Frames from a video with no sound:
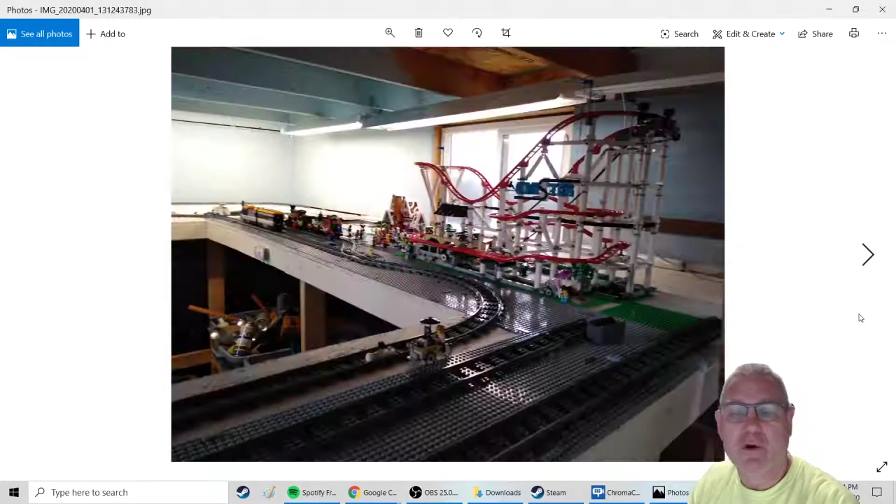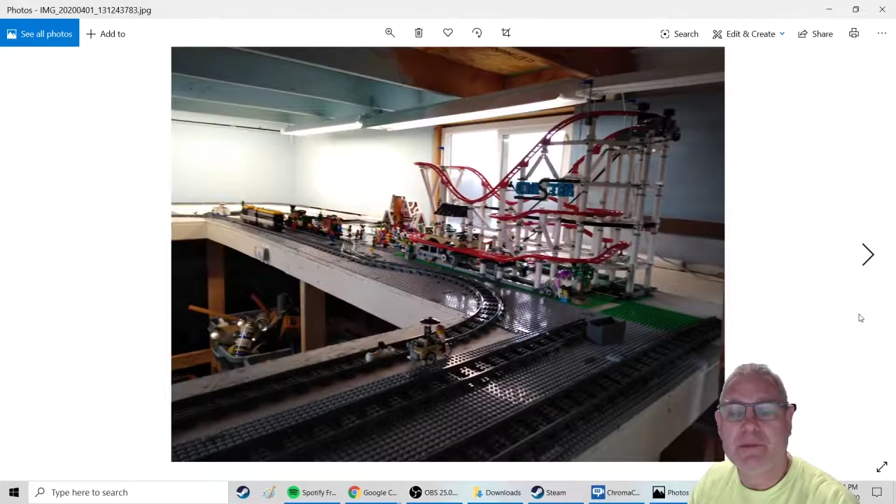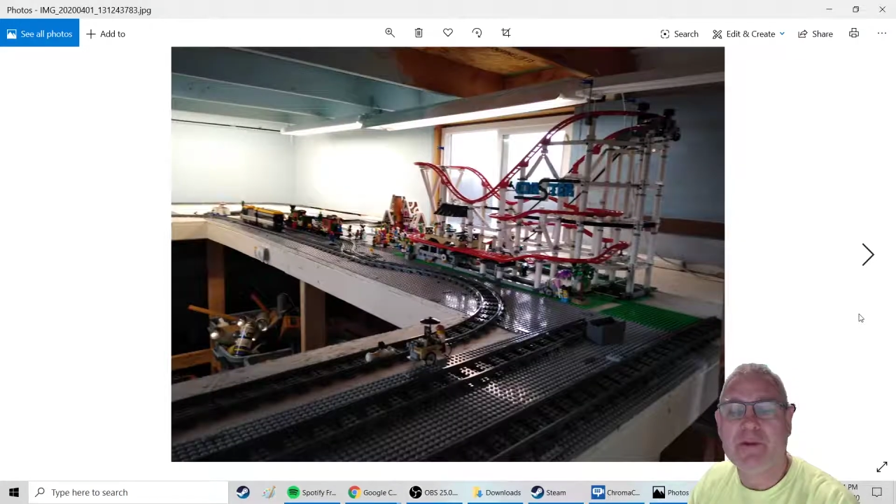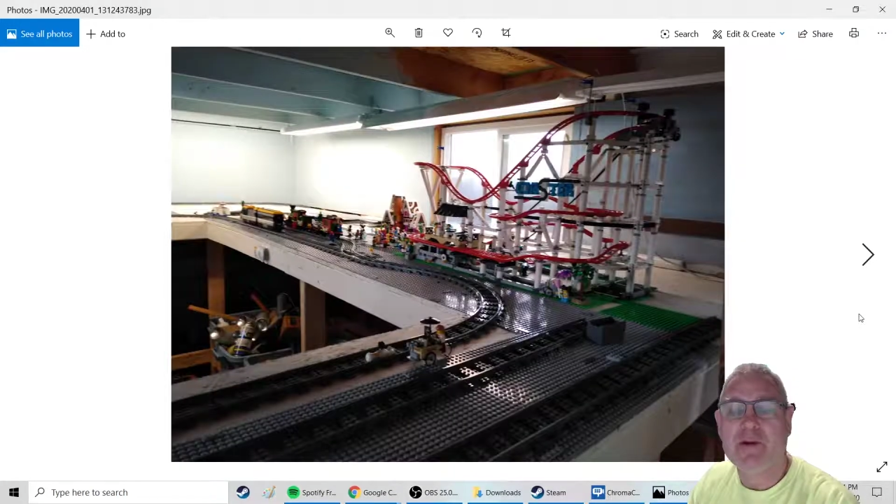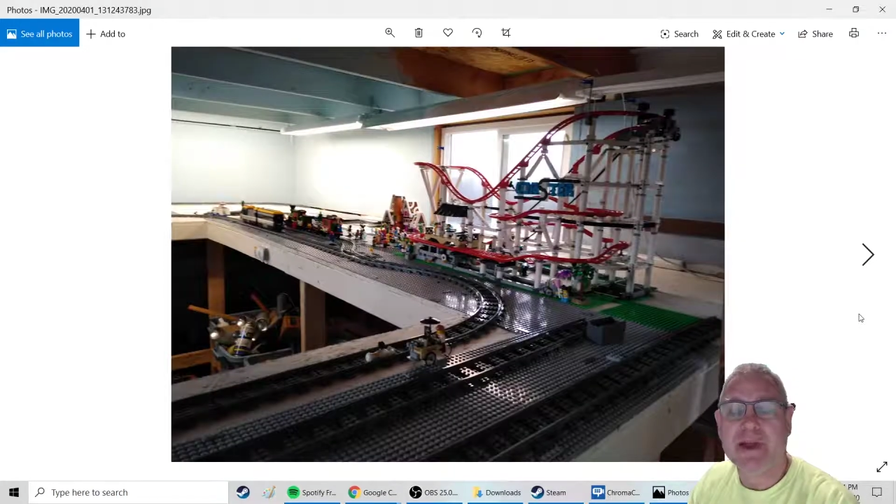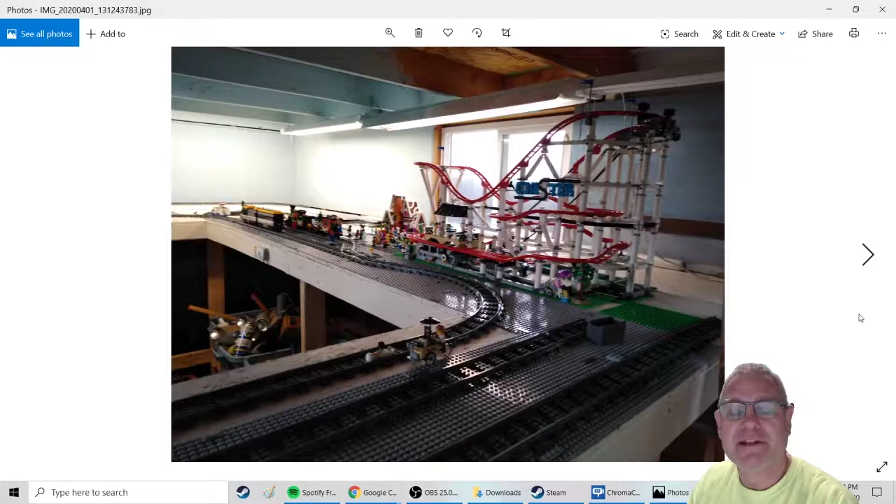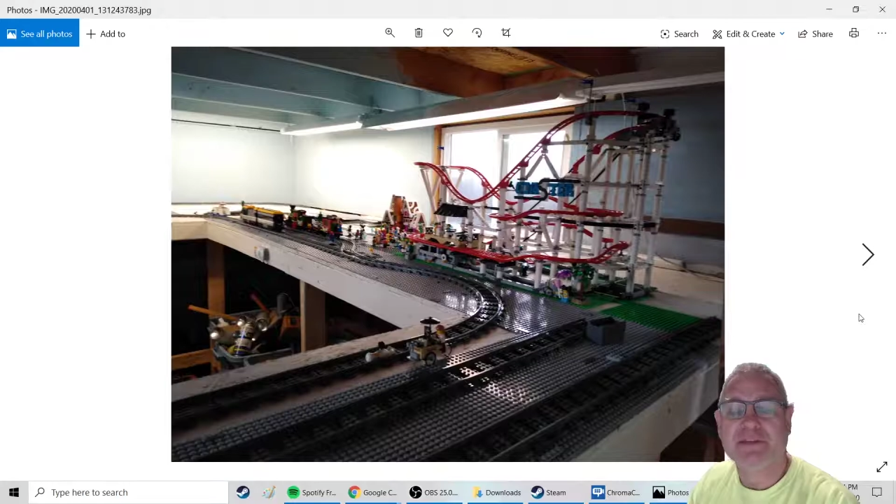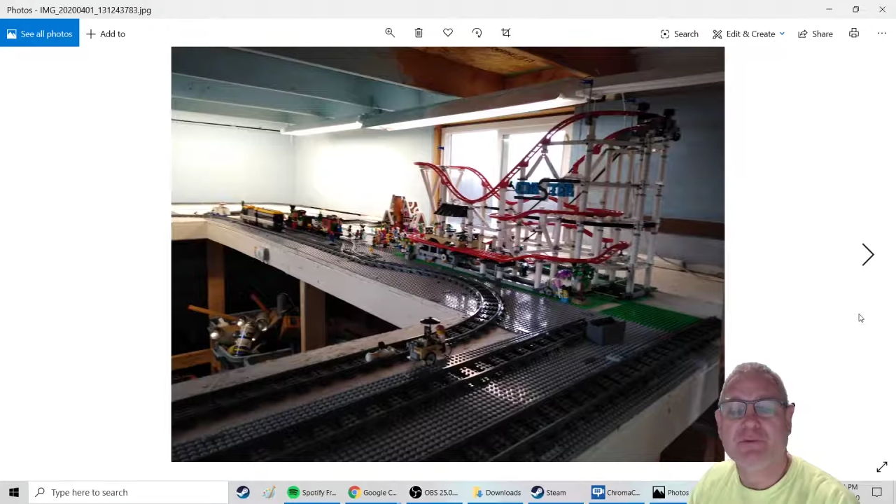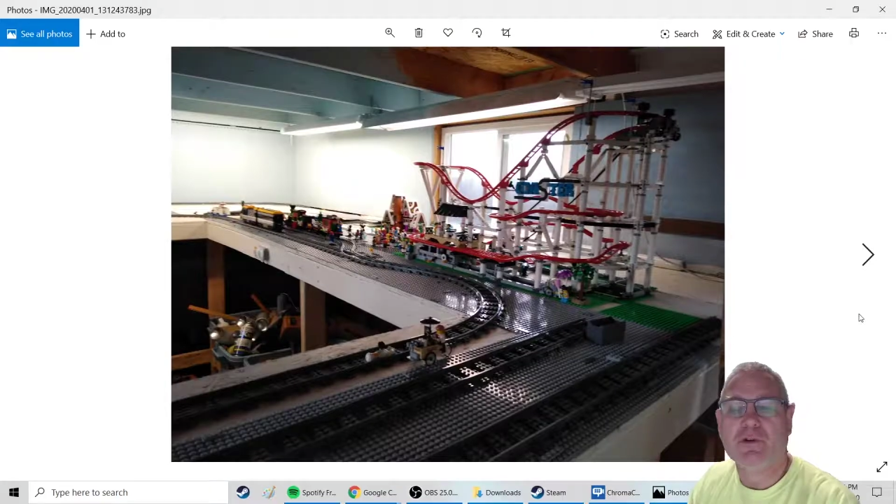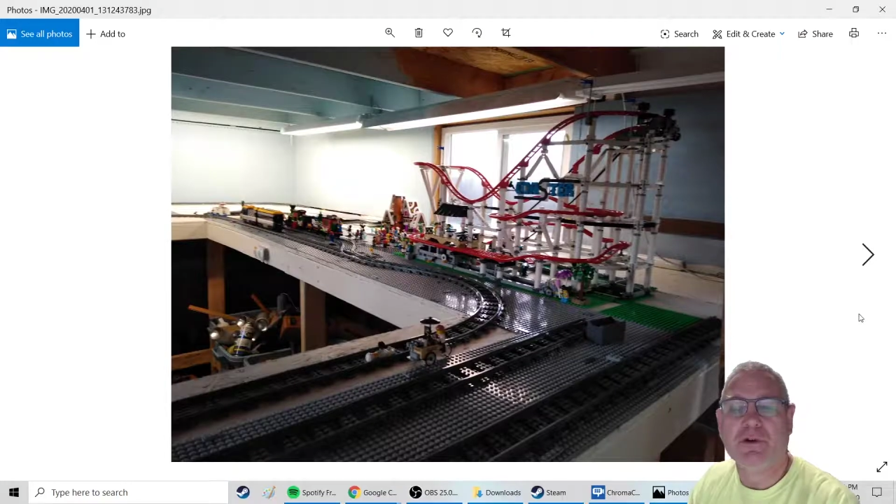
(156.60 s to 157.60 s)
me go back to
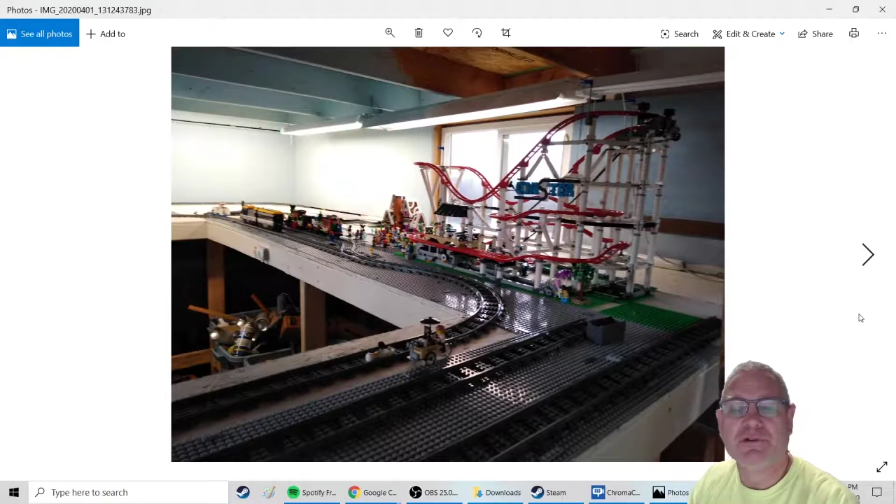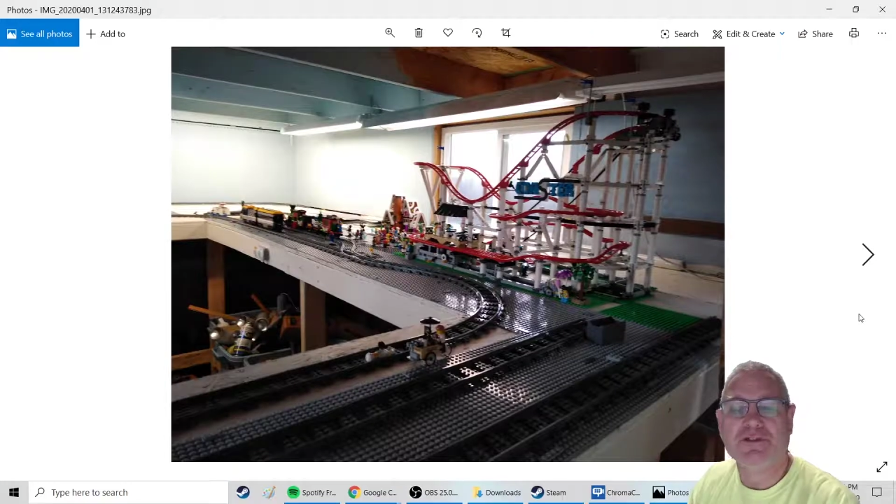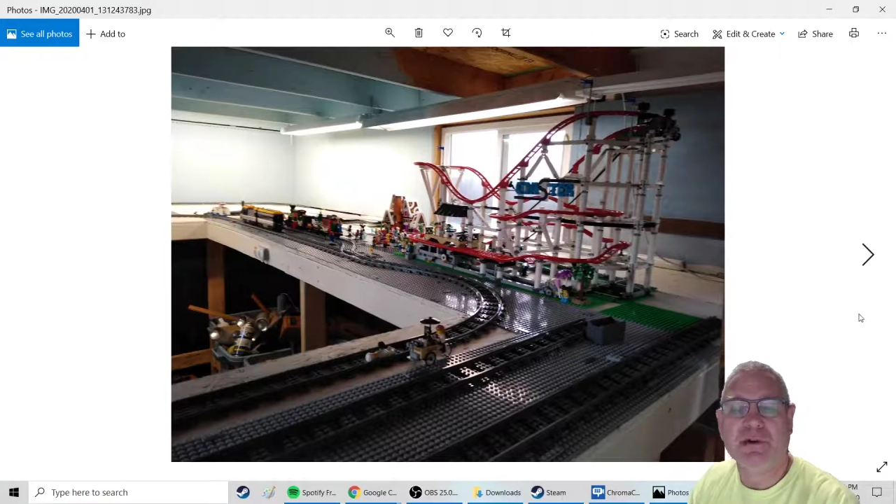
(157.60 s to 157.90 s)
the roller coaster.